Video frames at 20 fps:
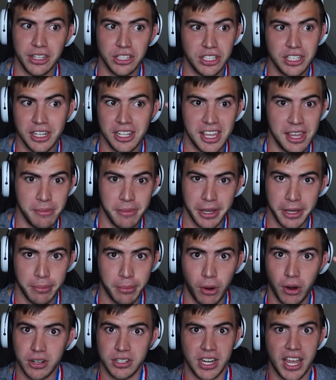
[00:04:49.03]
I just need to keep
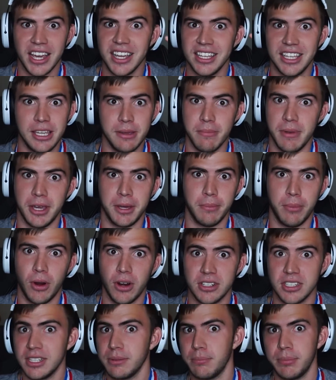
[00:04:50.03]
making bars. I can keep making
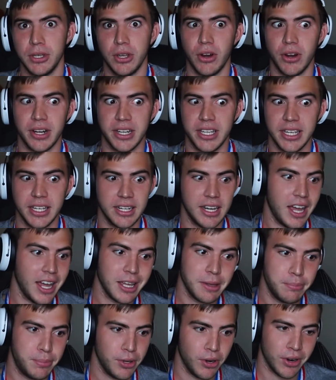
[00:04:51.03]
bars. I can PR again.
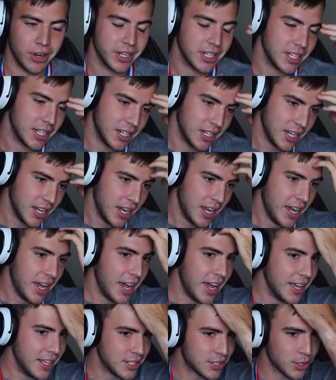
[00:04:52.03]
I can PR again.
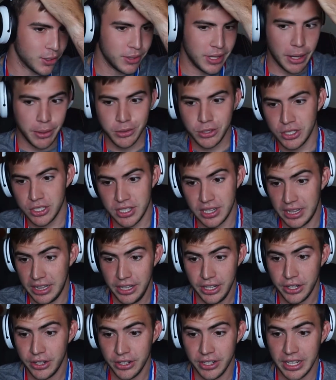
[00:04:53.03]
And so that was just
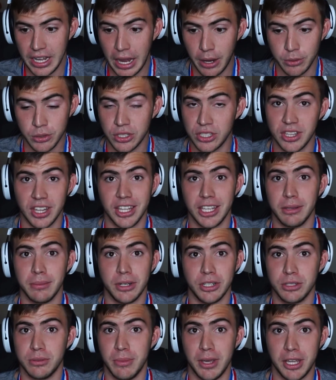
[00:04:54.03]
literally, I was just thinking
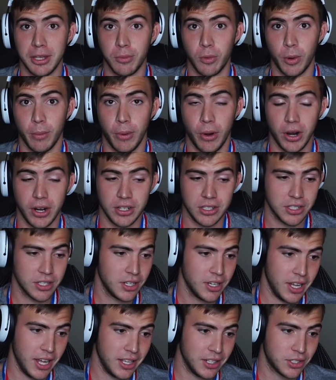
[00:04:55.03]
about just making more
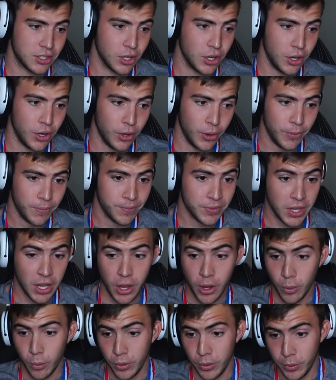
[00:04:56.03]
bars. And so
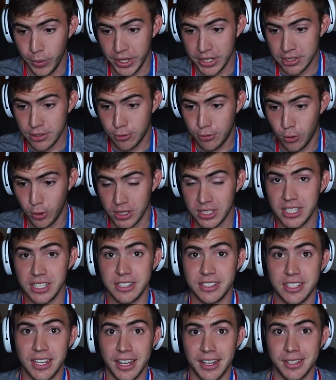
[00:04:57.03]
we went to
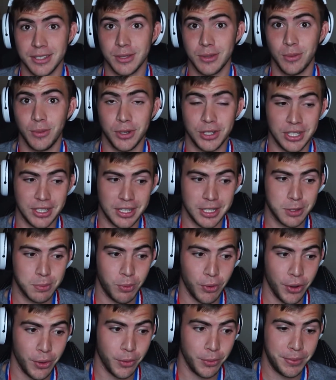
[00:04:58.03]
14.6, which at
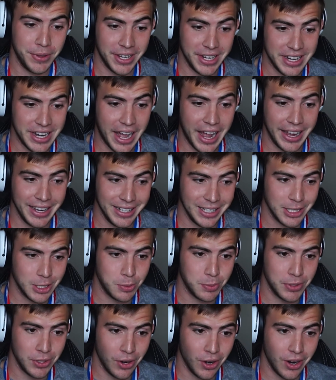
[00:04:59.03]
this point would be a
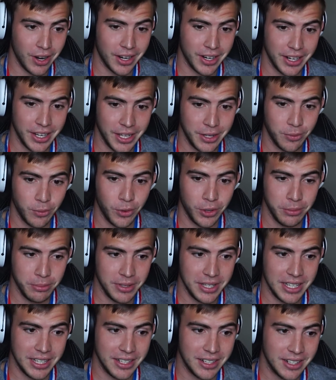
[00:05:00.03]
9-inch PR in
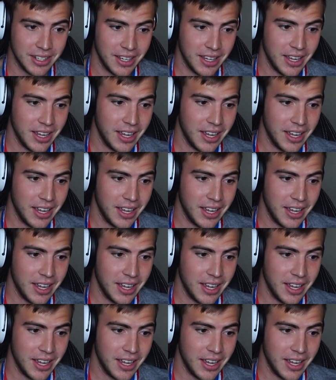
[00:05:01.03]
one meet.